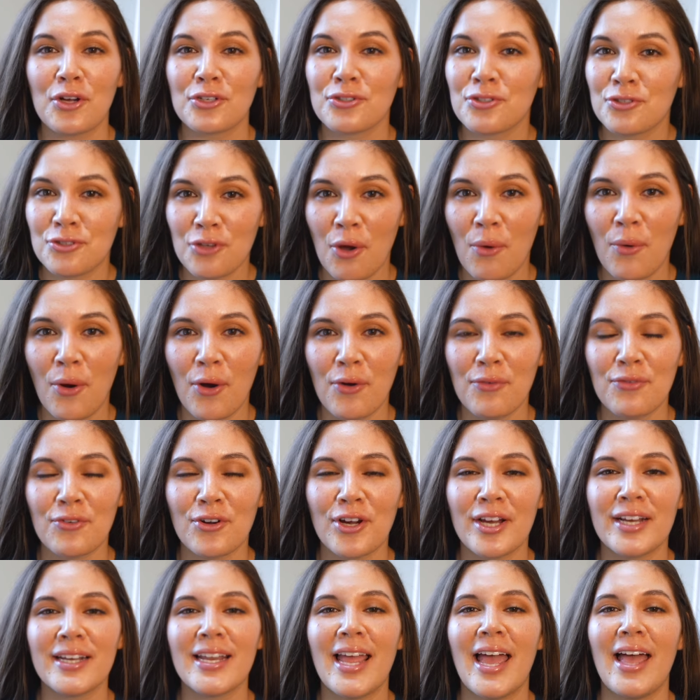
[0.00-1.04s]
so
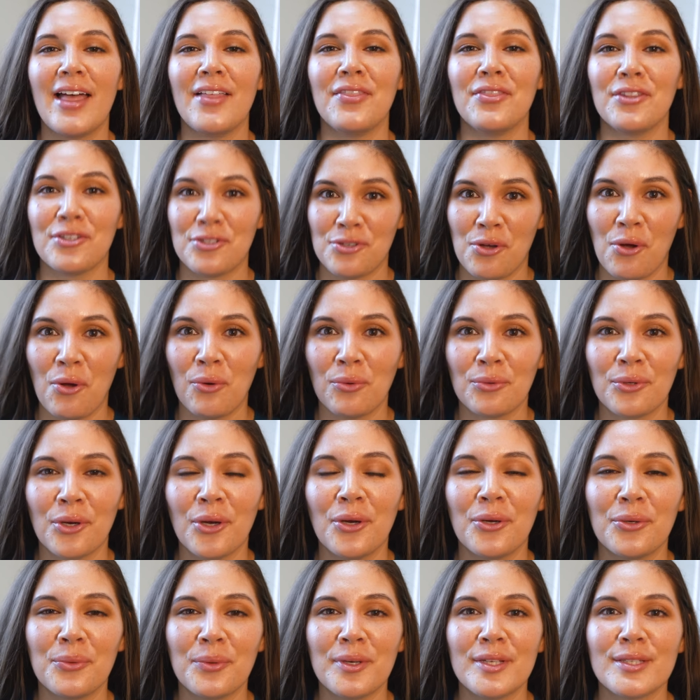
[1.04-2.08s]
over it and the toll
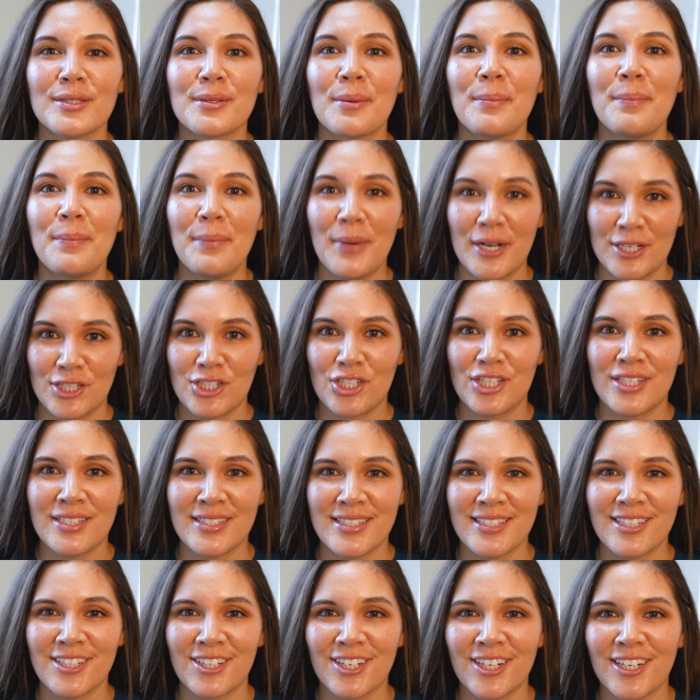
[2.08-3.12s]
road was much
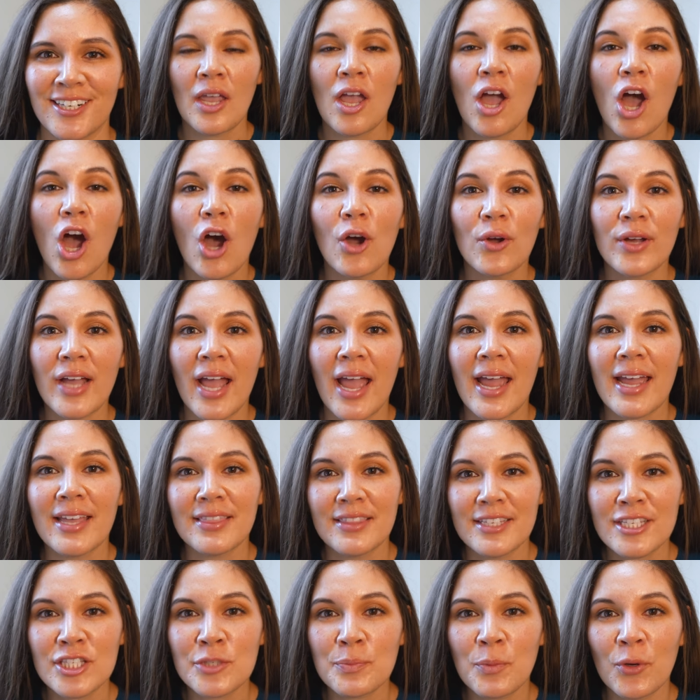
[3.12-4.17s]
easier. Okay,
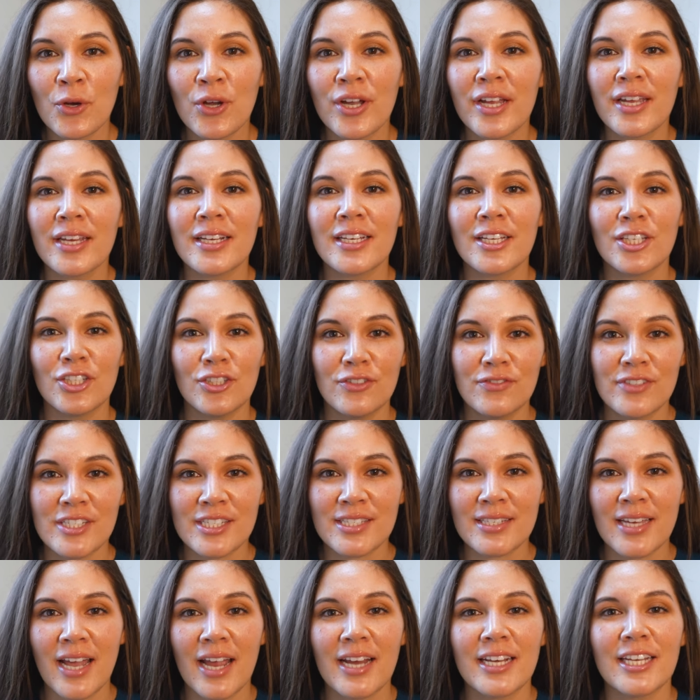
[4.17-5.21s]
at this point, you've
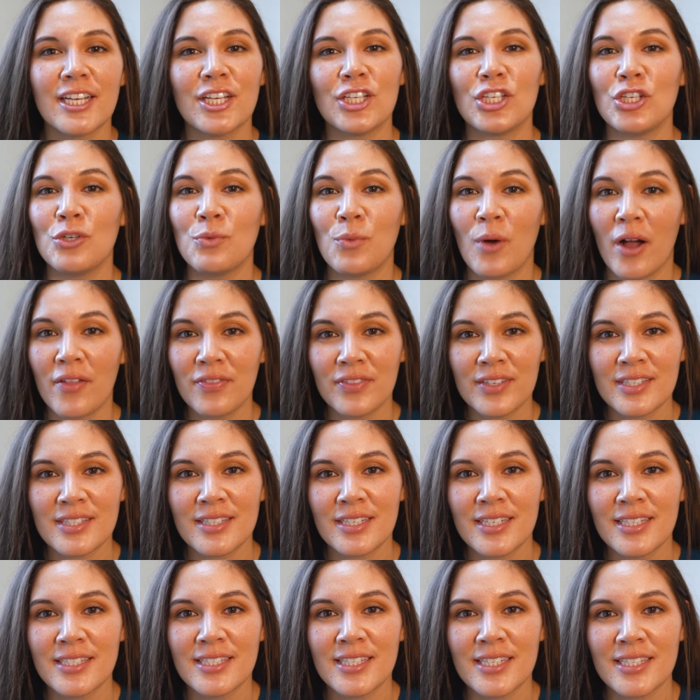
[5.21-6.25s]
decided you want this
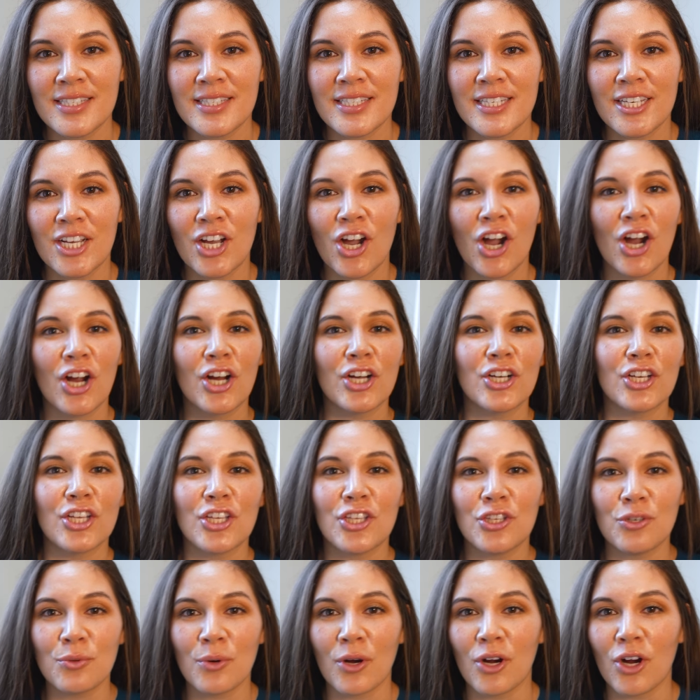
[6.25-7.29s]
ETC
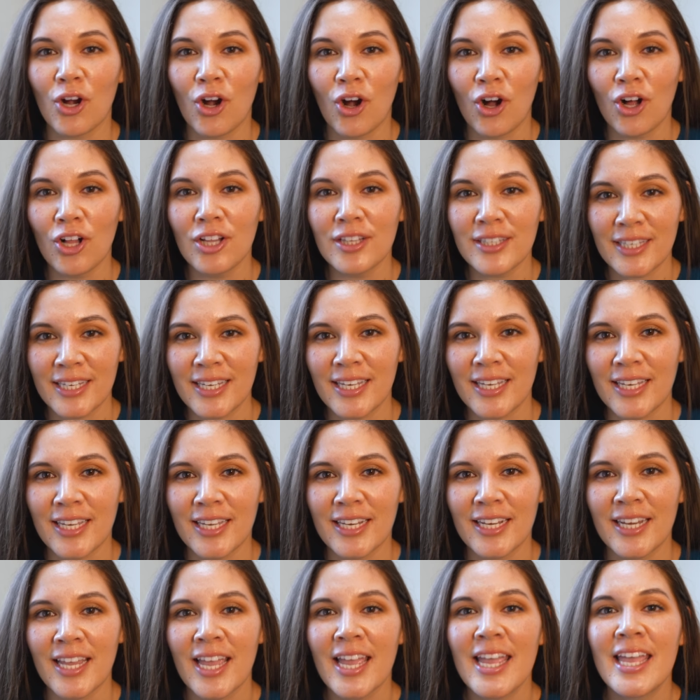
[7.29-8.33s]
card, you are all
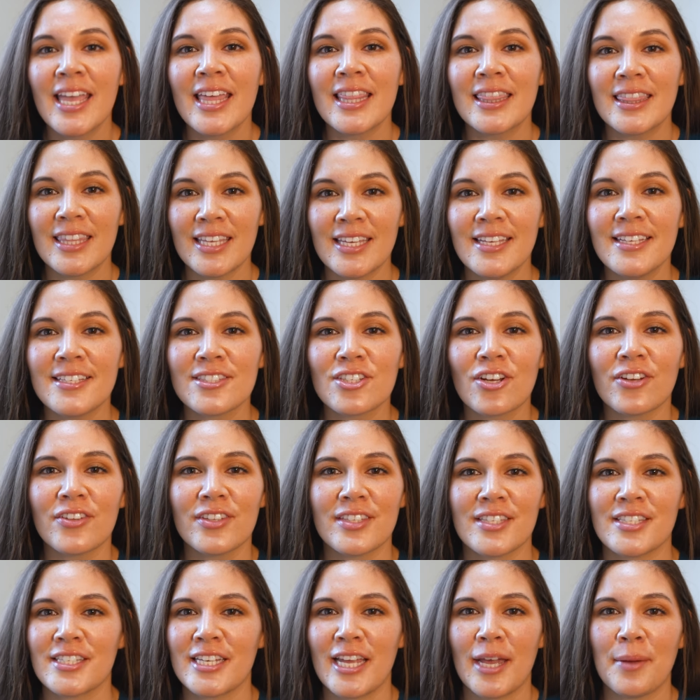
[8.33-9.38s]
in, these are
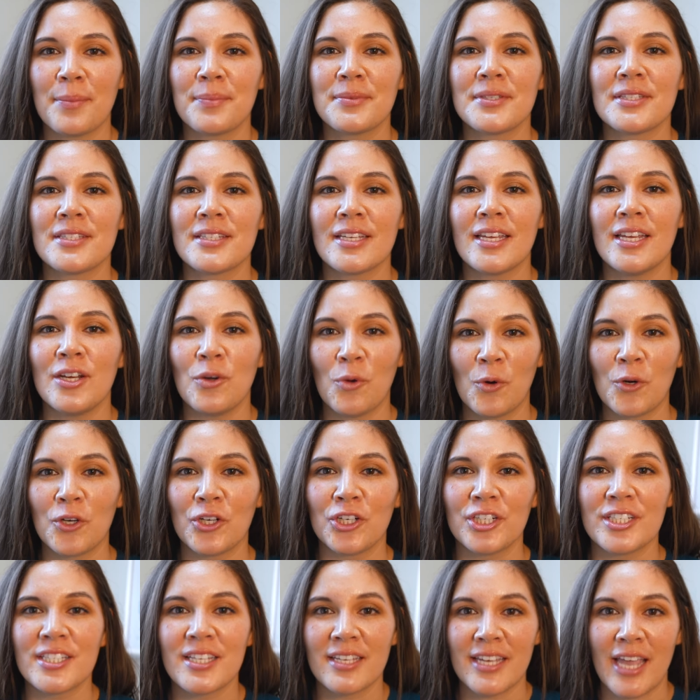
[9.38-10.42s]
the steps in
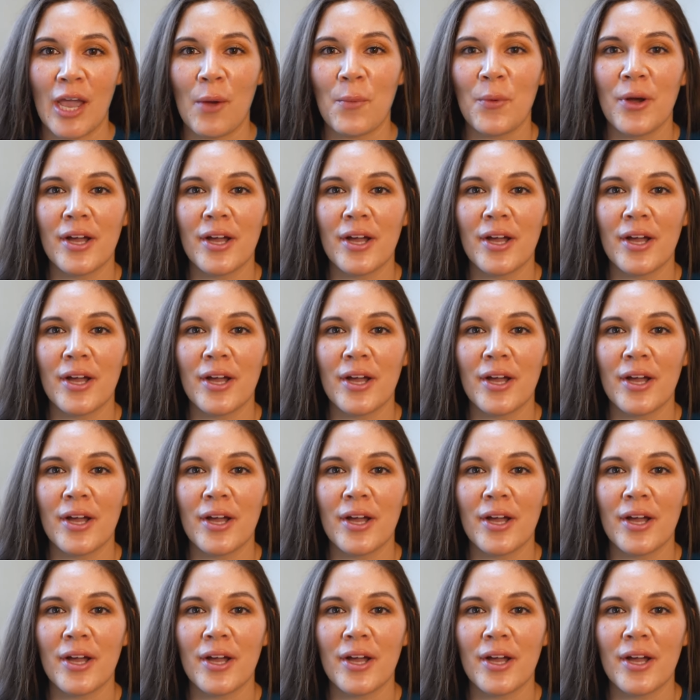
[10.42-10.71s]
order to get